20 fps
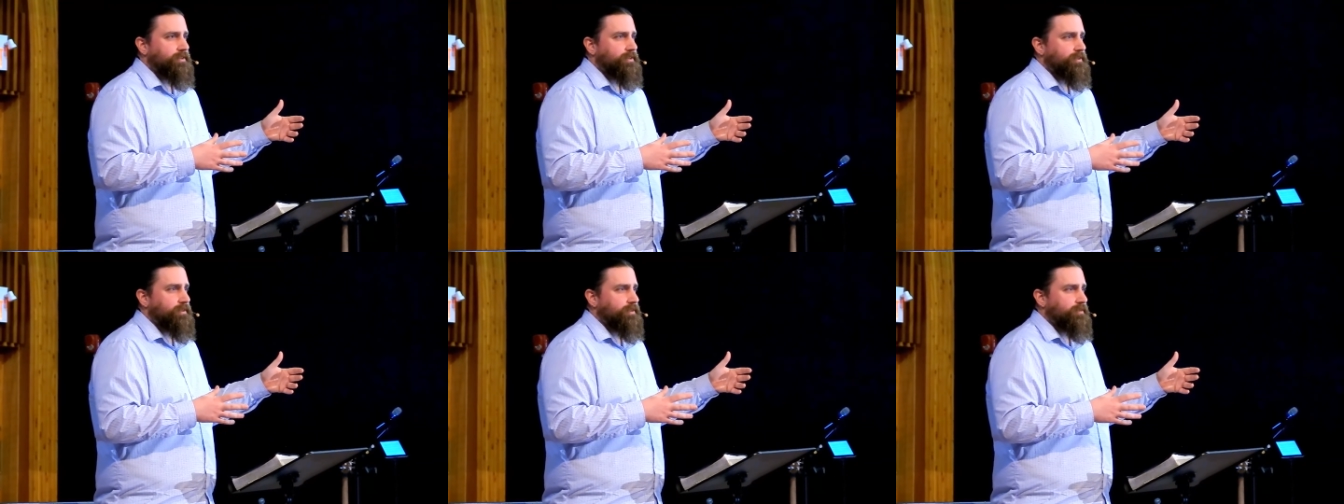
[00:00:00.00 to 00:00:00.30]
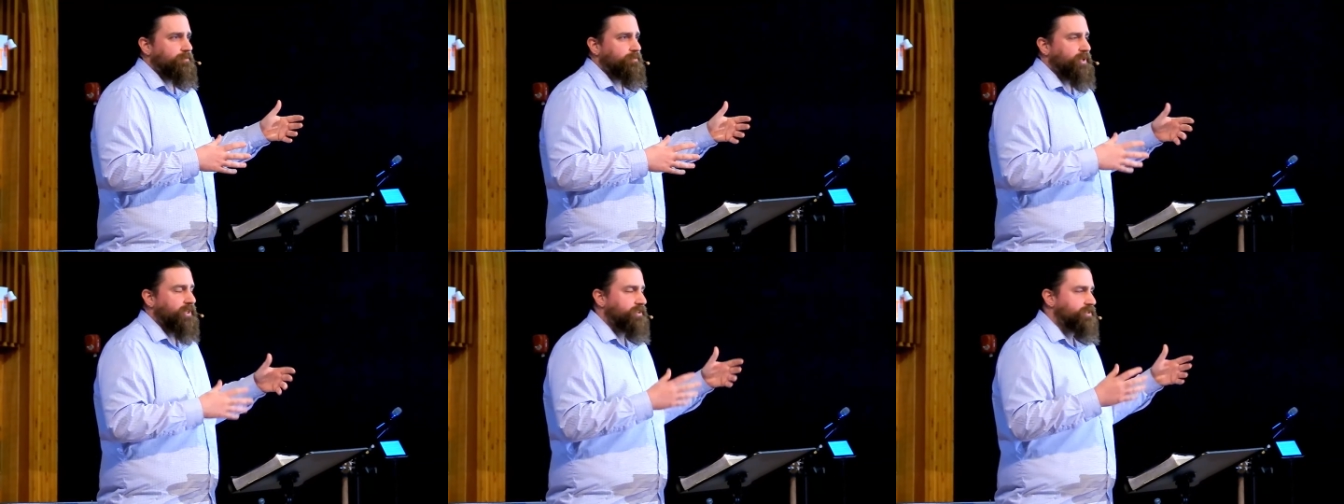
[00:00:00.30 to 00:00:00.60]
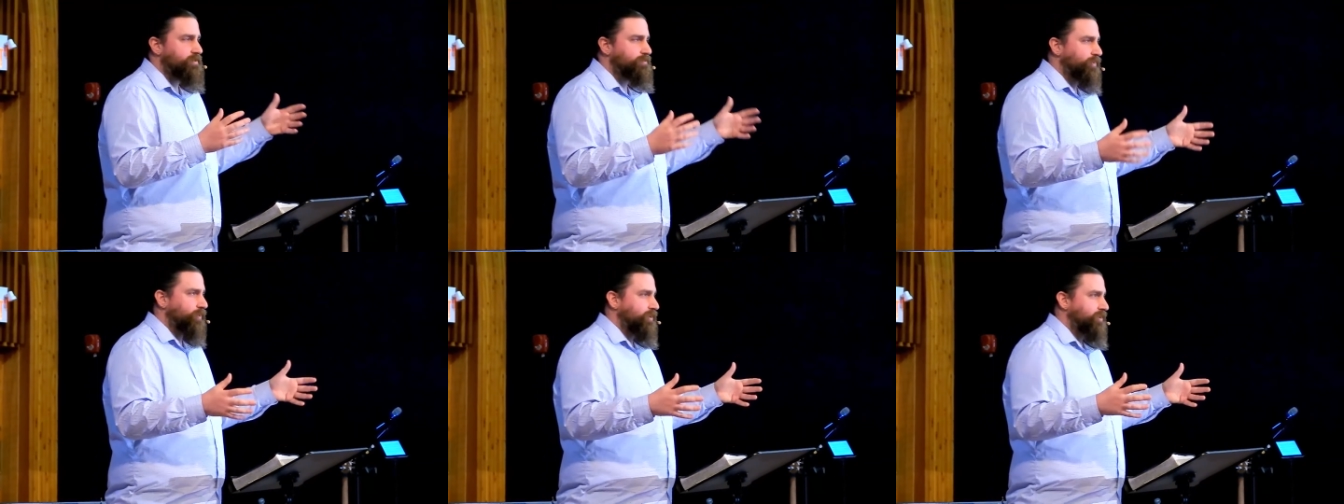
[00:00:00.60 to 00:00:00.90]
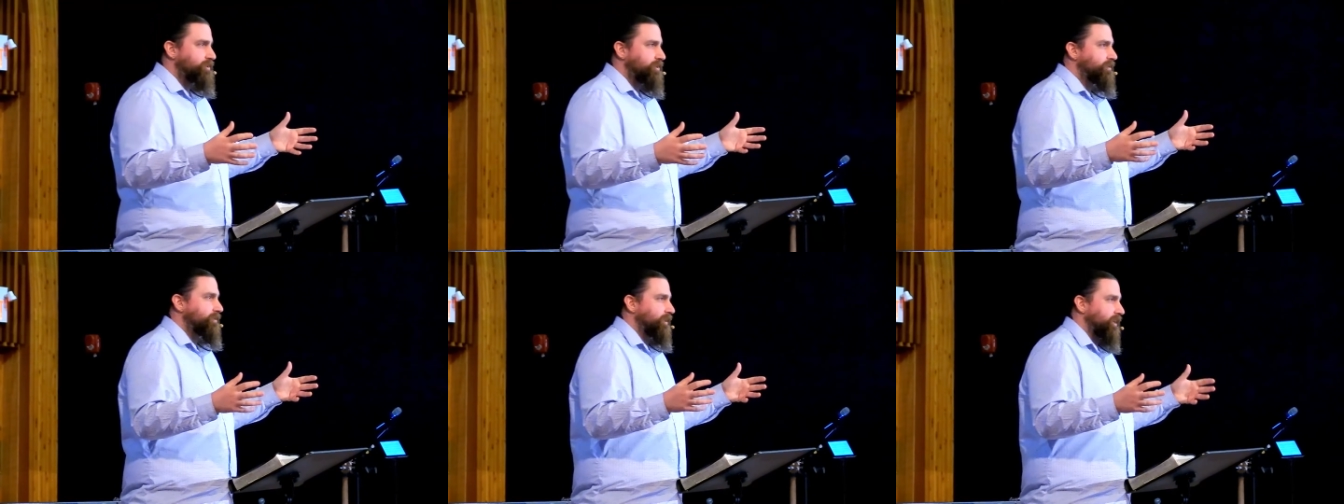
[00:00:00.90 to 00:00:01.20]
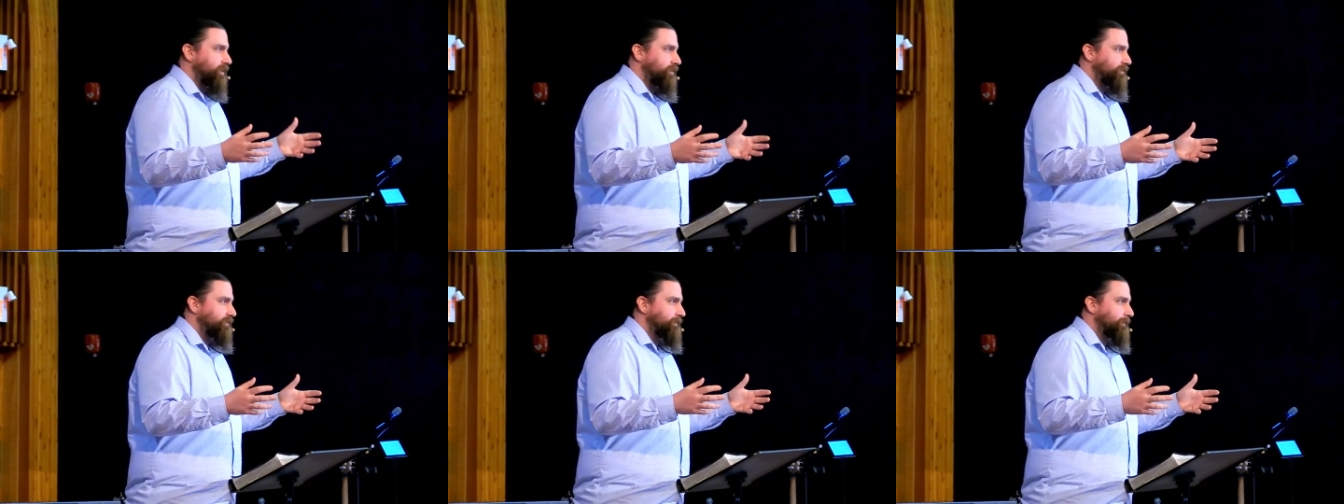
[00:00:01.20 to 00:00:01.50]
But there's more to
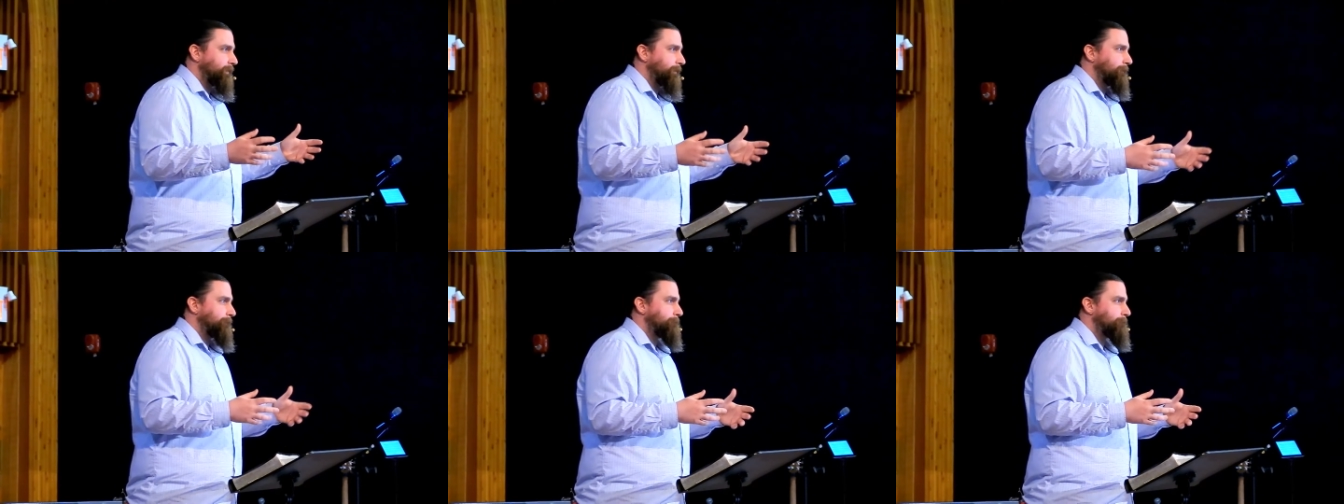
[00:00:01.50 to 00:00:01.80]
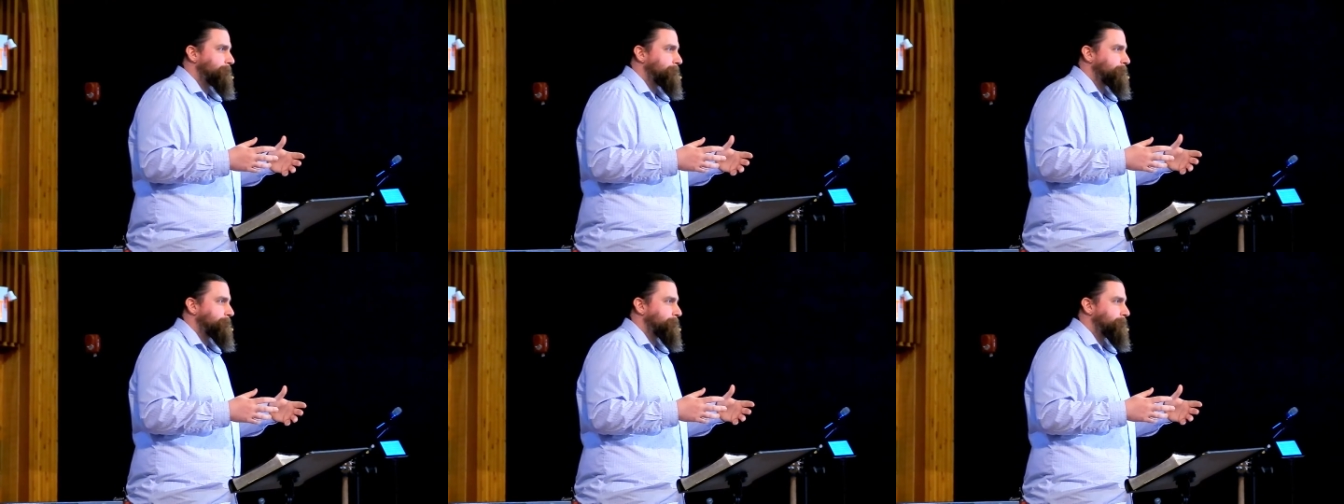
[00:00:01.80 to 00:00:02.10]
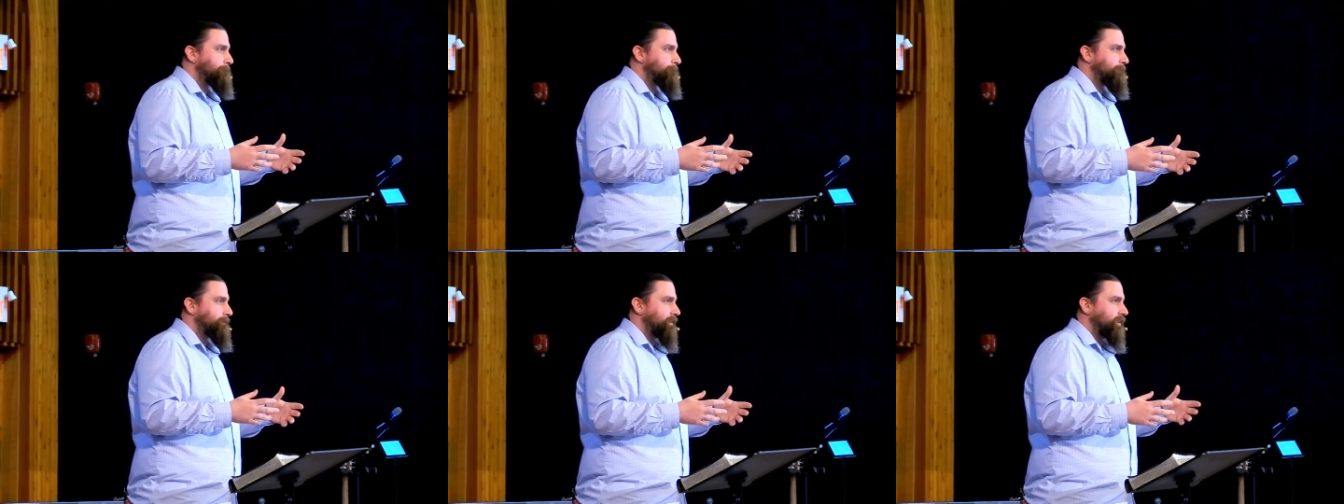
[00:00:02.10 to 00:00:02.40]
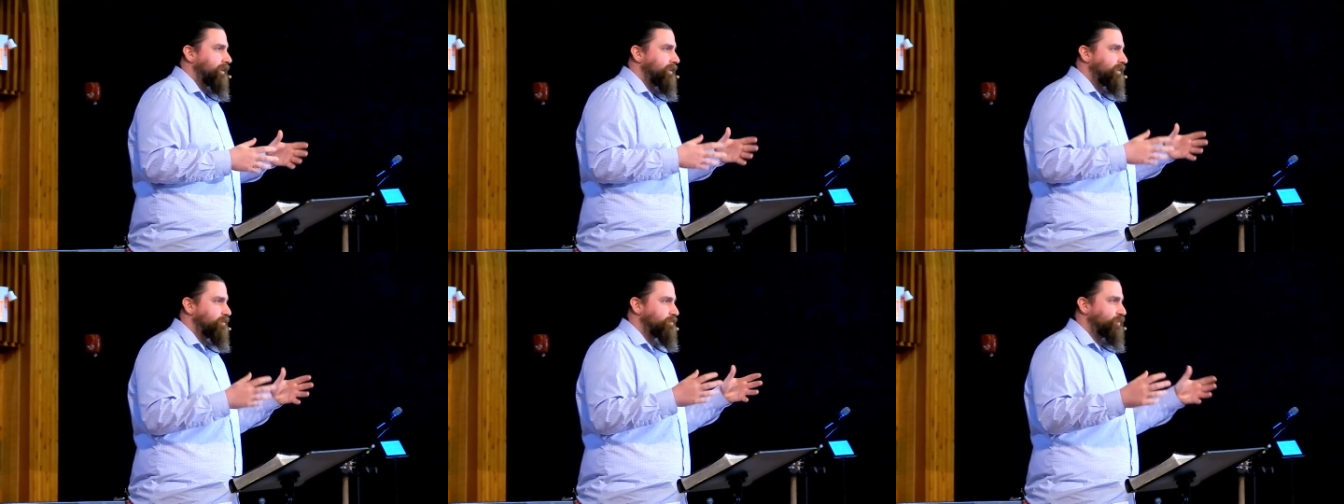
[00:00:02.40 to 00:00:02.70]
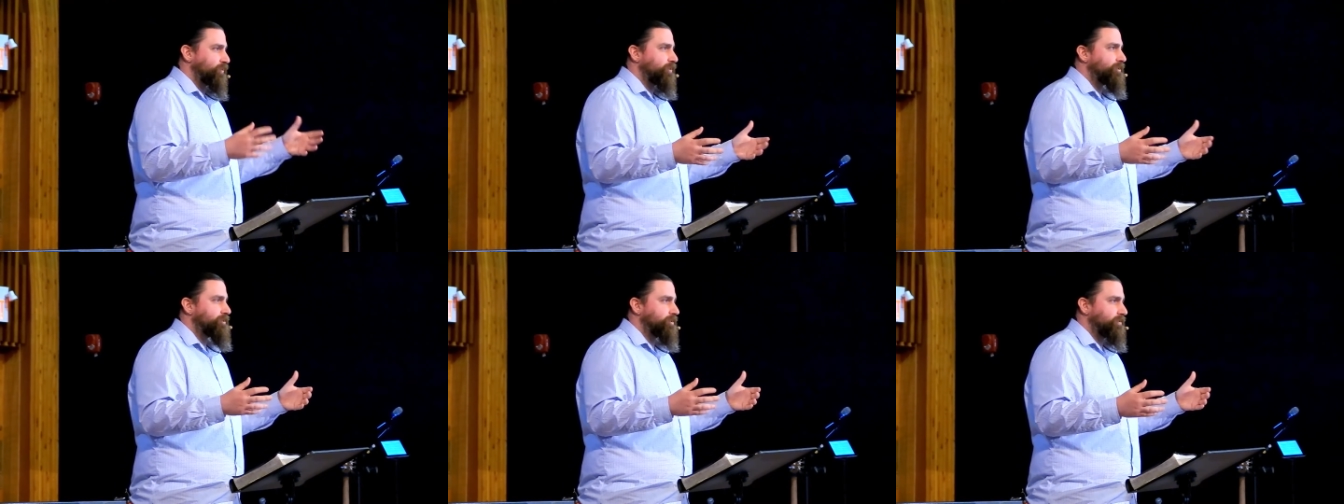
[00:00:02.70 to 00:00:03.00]
it. And the
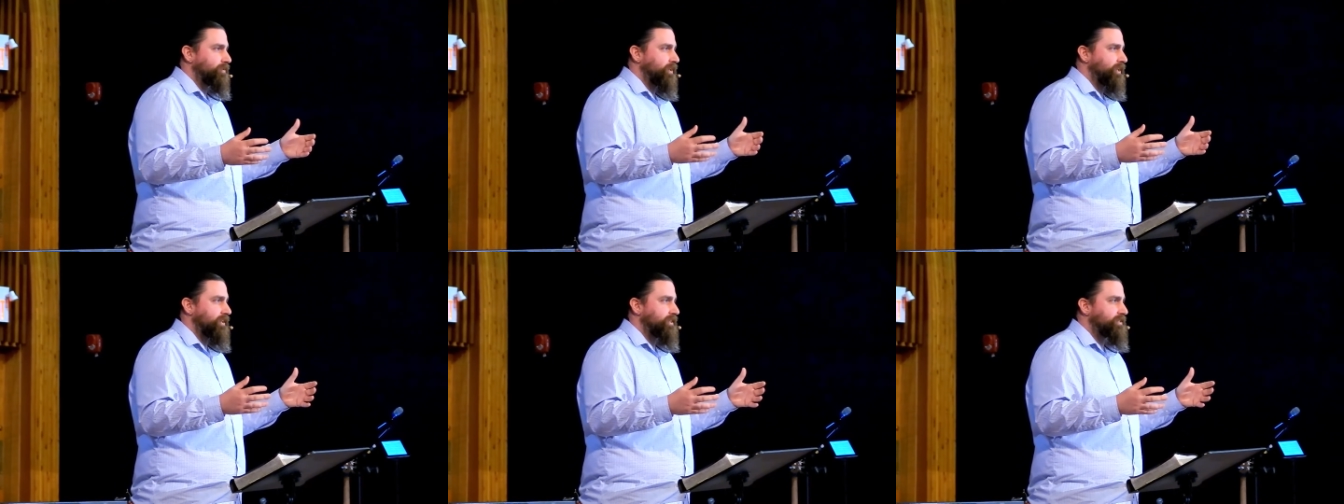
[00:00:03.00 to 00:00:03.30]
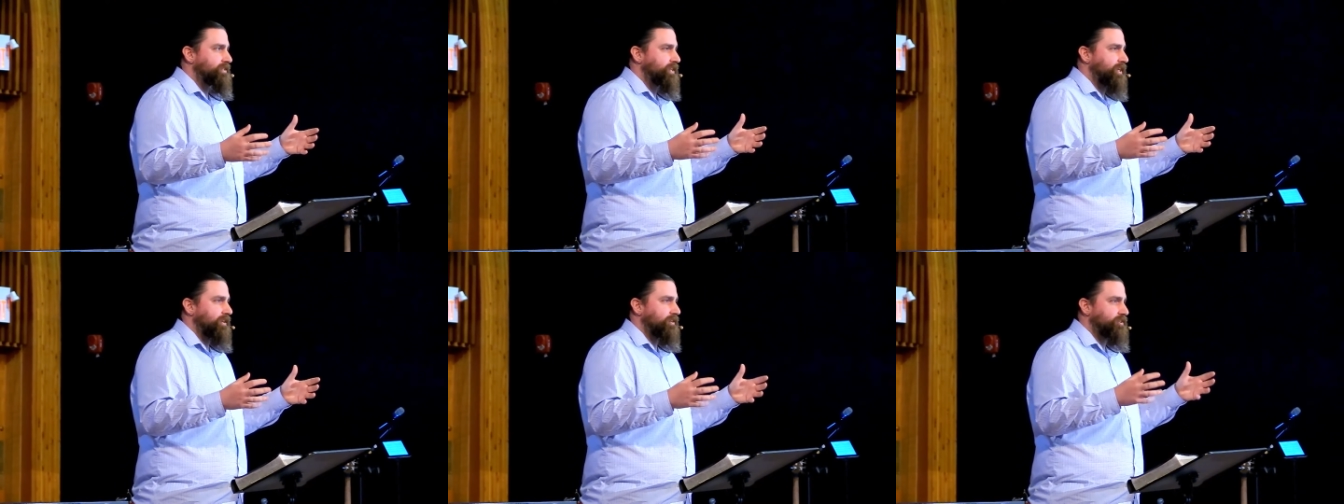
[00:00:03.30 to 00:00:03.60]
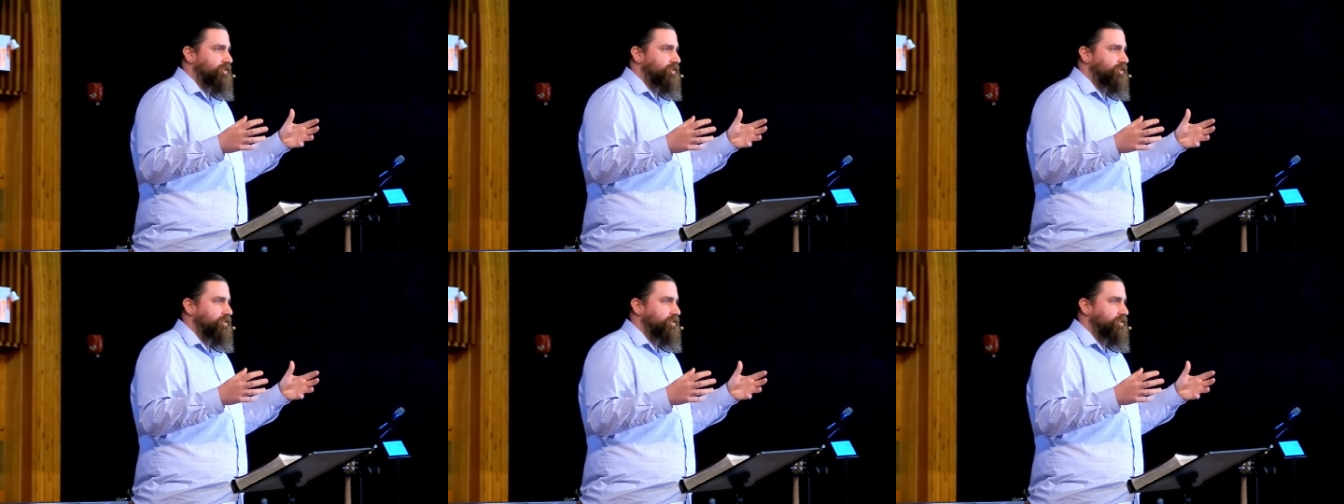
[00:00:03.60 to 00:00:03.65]
more to it is that